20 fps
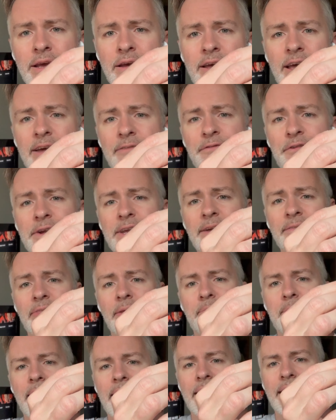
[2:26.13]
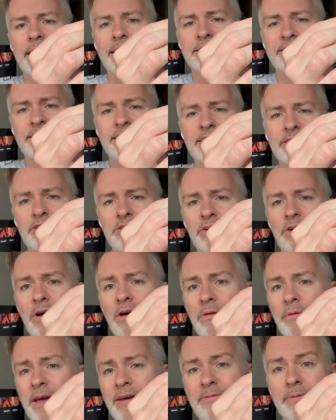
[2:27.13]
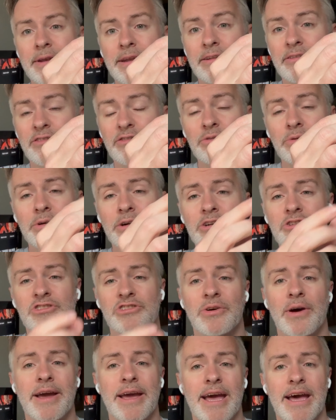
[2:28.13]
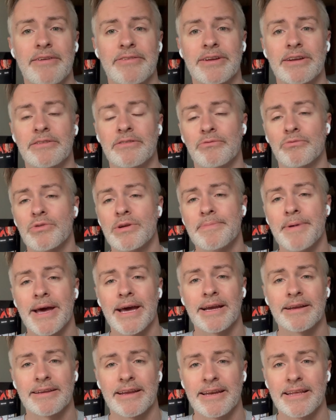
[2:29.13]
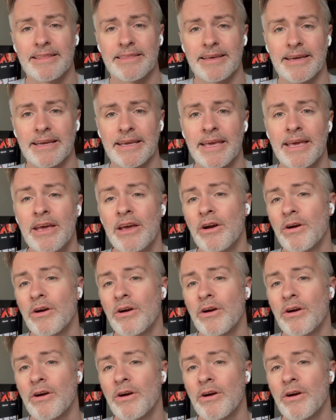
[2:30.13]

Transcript: And forgive the bags, these are all have been in storage, so I haven't rebagged anything.